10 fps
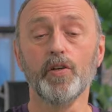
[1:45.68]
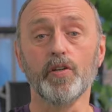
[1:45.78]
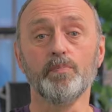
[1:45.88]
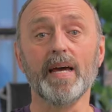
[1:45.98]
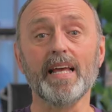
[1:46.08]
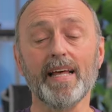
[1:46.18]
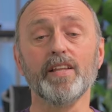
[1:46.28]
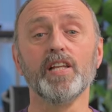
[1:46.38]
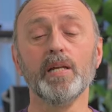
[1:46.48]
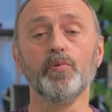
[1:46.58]
You can make
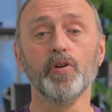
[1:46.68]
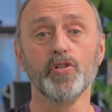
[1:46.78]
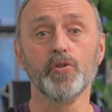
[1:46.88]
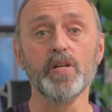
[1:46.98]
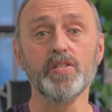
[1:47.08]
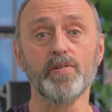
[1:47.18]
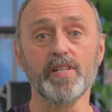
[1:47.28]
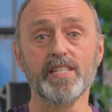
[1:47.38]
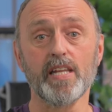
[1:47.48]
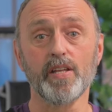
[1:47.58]
that deliberate choice to
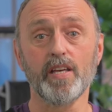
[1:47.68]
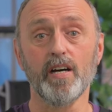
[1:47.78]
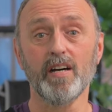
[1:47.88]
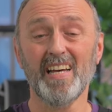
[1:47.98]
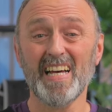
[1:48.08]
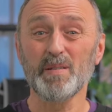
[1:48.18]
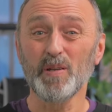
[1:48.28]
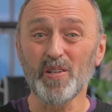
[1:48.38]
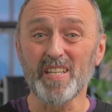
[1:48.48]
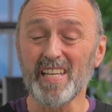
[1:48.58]
use it instead of the car. To
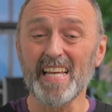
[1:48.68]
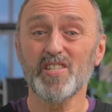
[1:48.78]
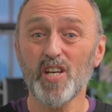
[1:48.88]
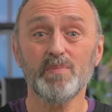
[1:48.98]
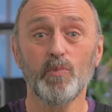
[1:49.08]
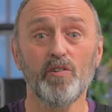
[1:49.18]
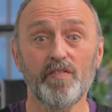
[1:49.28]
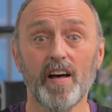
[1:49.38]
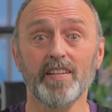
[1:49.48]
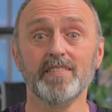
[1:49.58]
be honest, it's just more
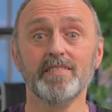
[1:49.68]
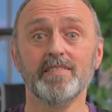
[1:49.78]
fun.